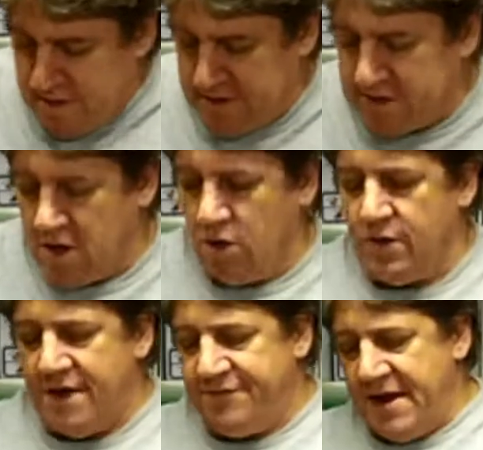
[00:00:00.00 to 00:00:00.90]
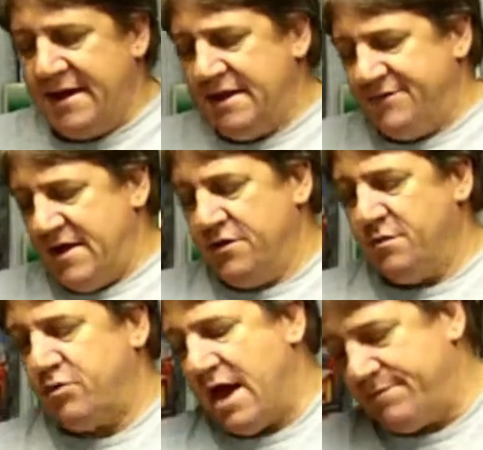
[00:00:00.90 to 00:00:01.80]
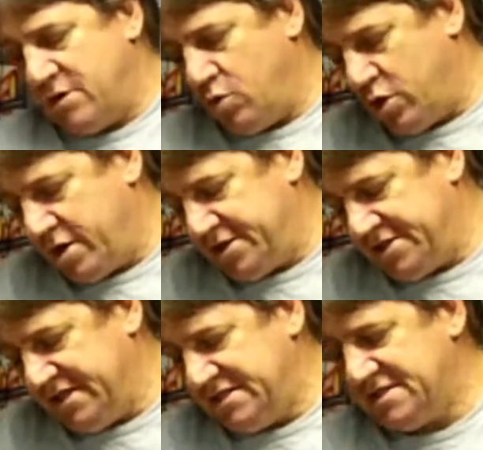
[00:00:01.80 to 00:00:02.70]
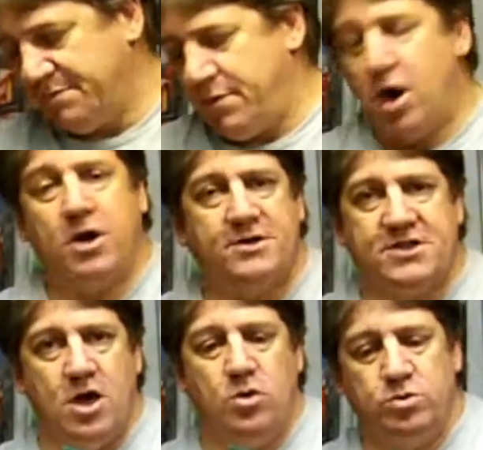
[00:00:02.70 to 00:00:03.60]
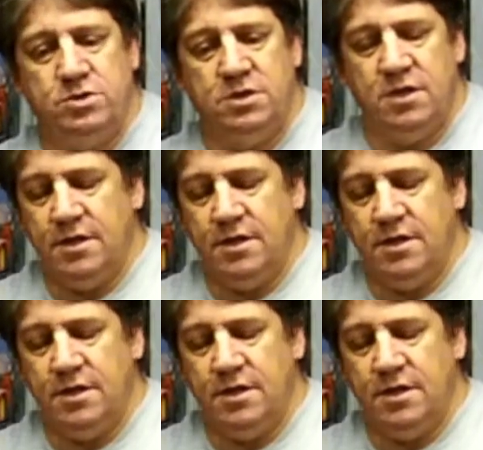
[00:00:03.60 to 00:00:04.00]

So I finally found the prop that works. This is the Park Zone.